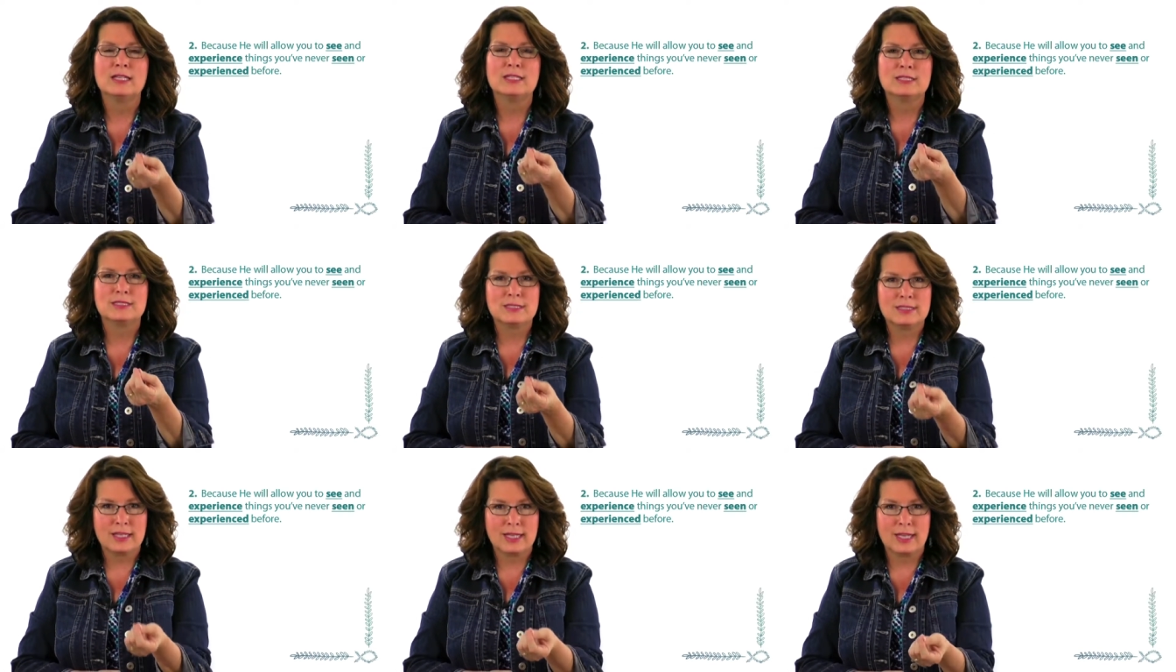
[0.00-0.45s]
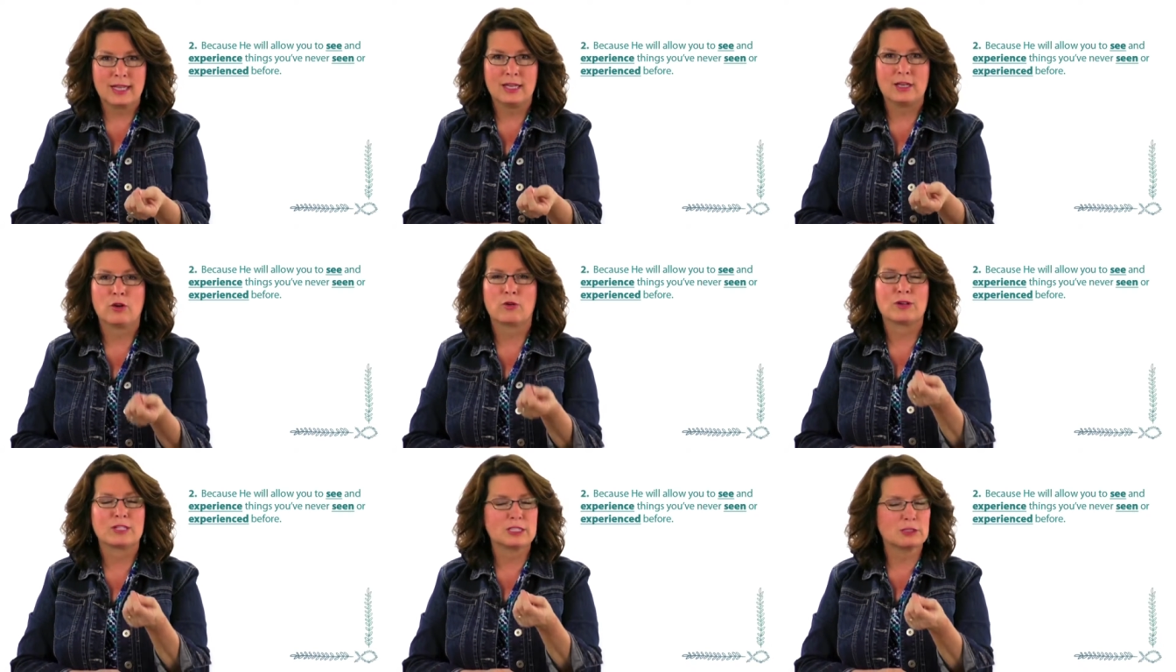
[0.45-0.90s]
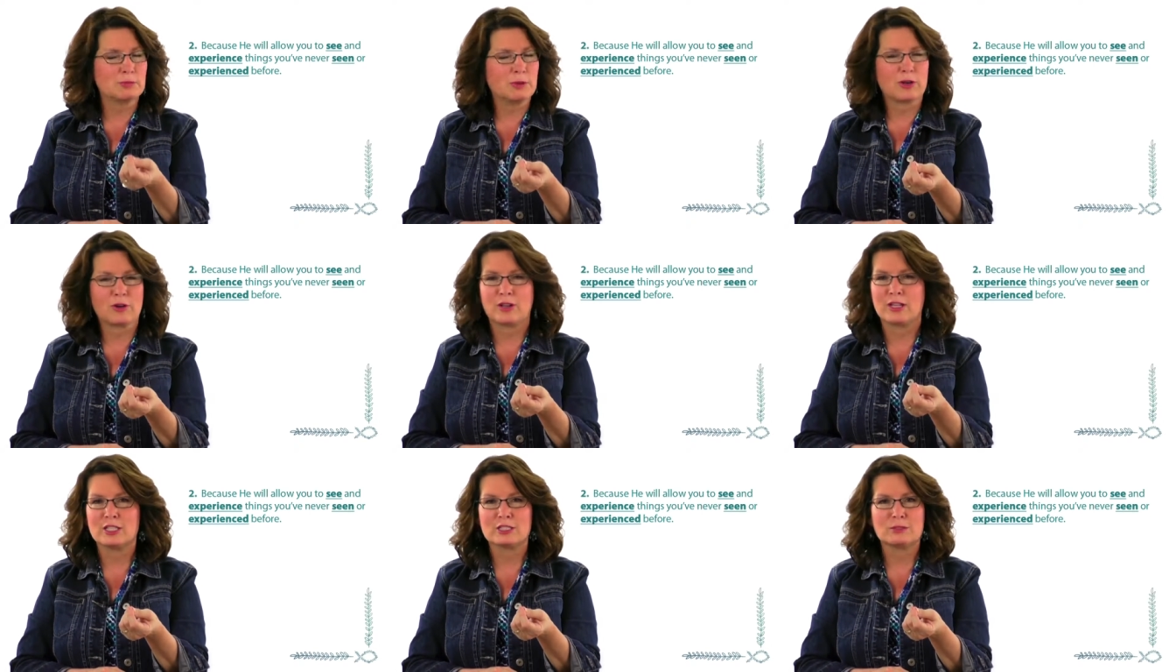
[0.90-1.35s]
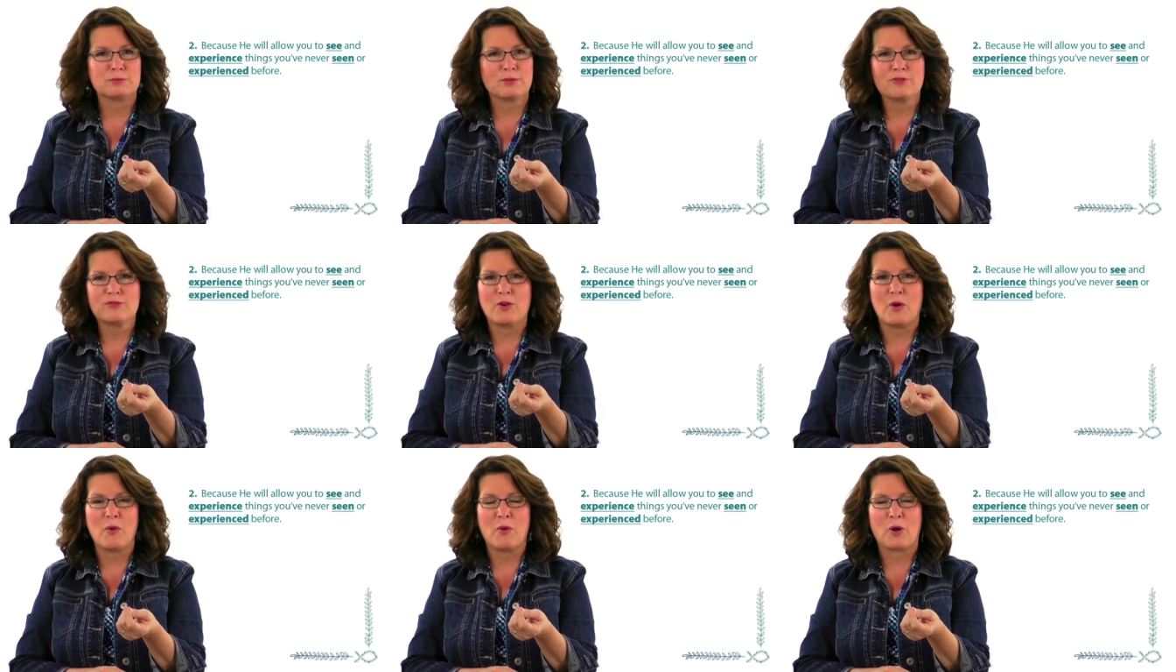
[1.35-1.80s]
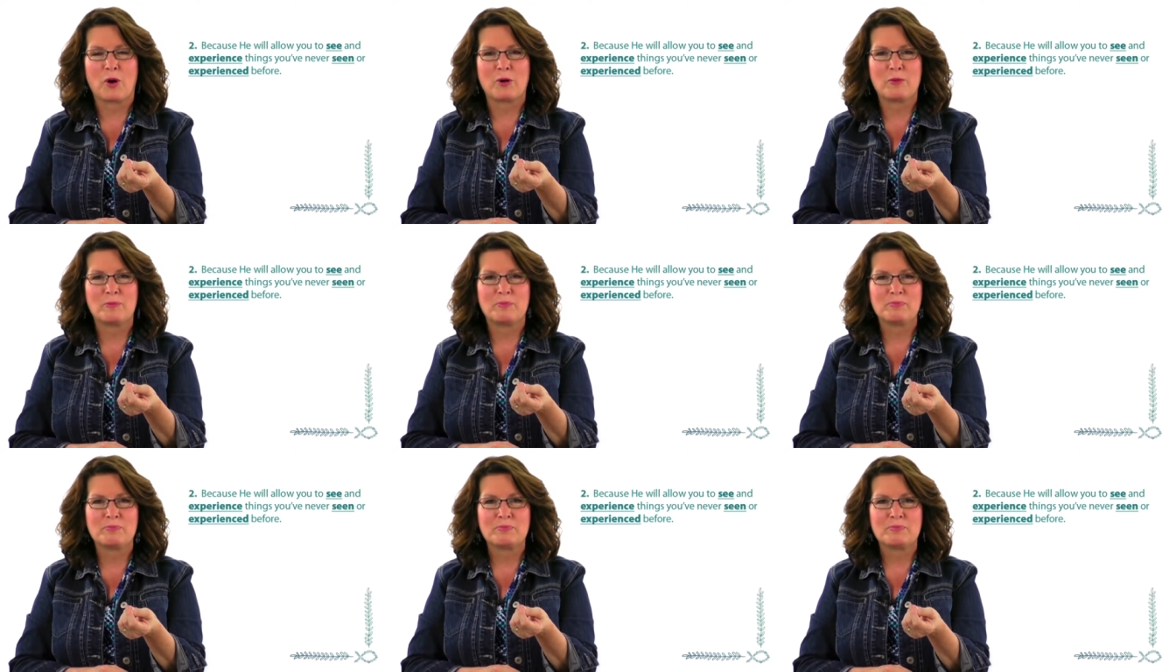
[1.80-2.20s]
seen or experienced before.